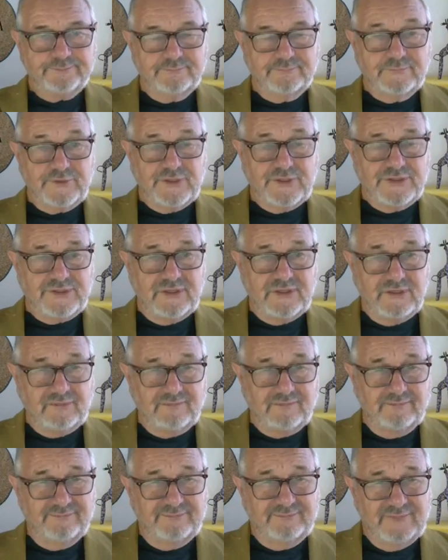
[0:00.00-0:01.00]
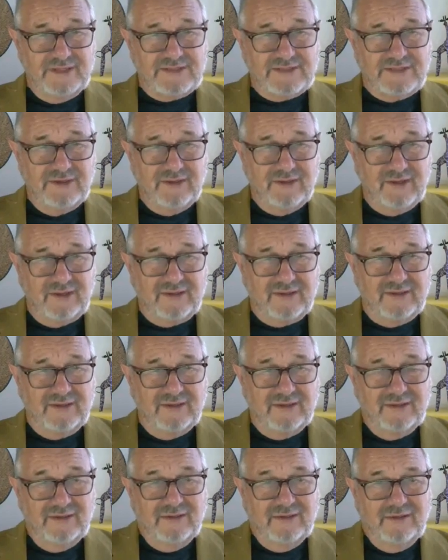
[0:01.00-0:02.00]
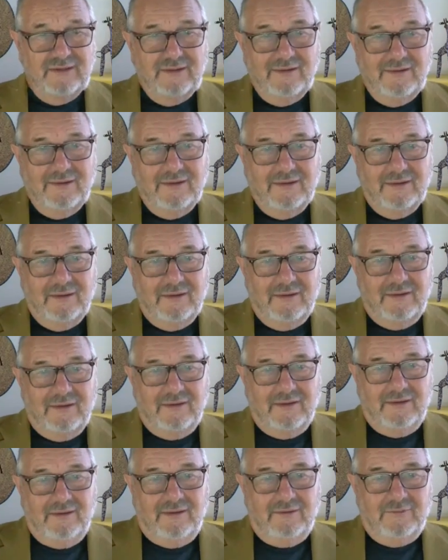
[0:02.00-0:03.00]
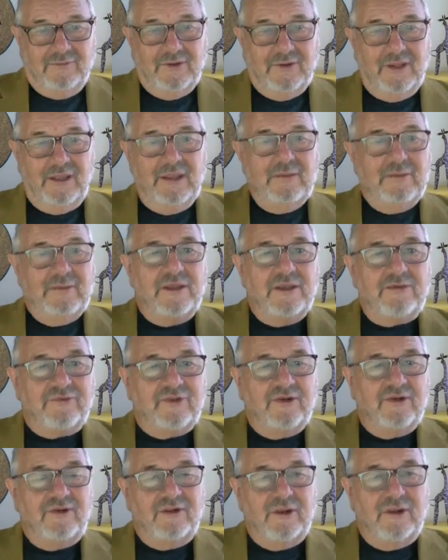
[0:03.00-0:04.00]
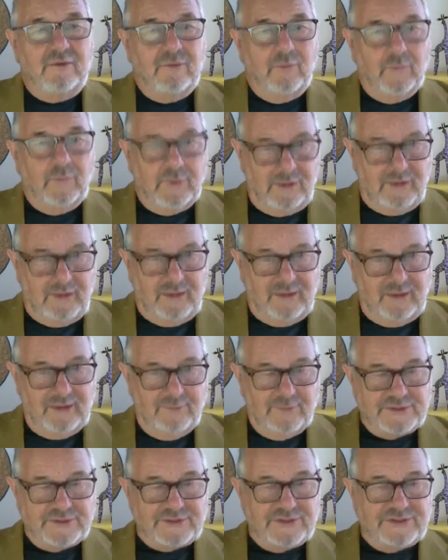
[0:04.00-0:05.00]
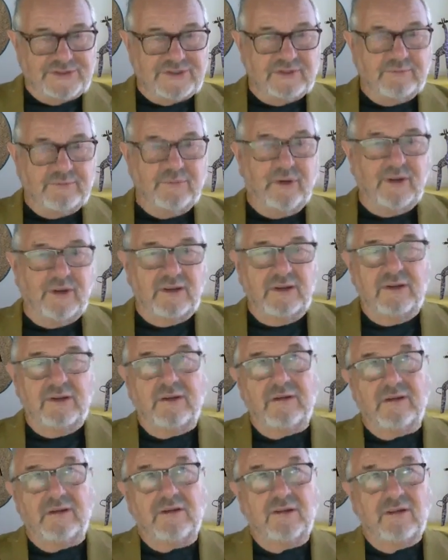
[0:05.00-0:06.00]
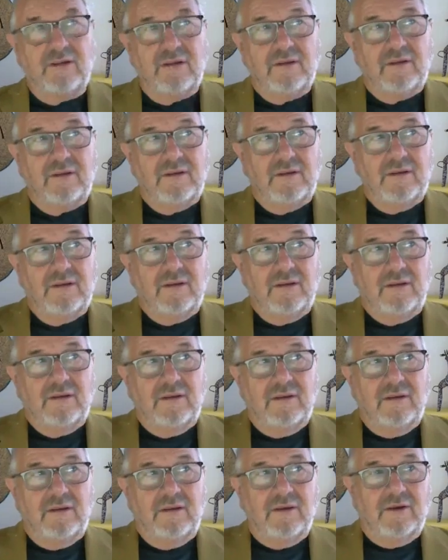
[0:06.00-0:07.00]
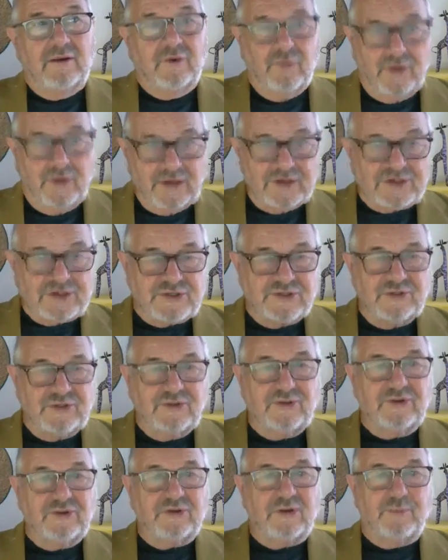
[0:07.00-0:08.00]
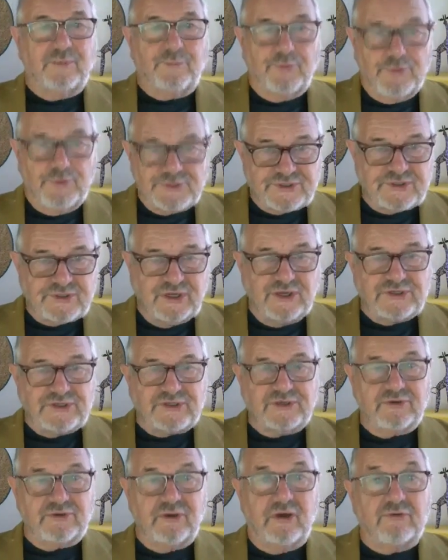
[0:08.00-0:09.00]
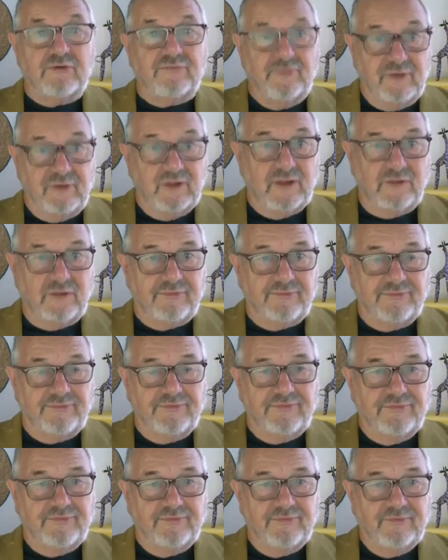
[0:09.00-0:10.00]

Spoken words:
She said, it's like my MS didn't go away, but she said my gratitude, appreciation of life,